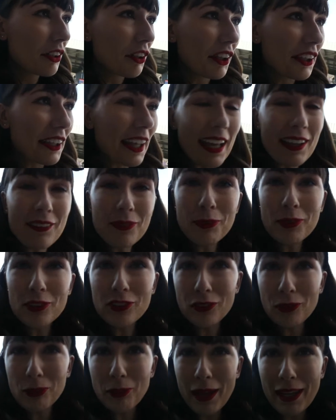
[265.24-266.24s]
I guess we'll
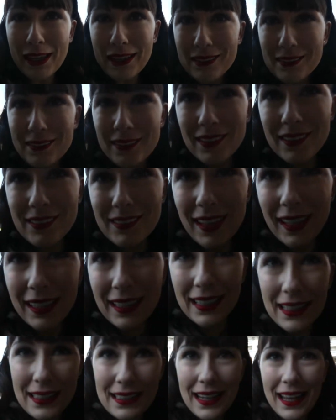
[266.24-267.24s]
just wait to
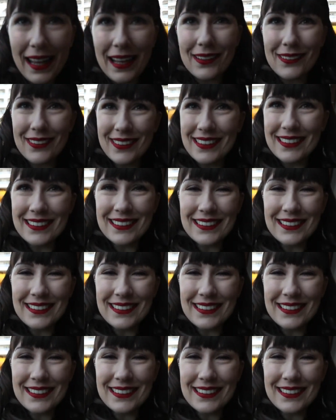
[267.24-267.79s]
check in now.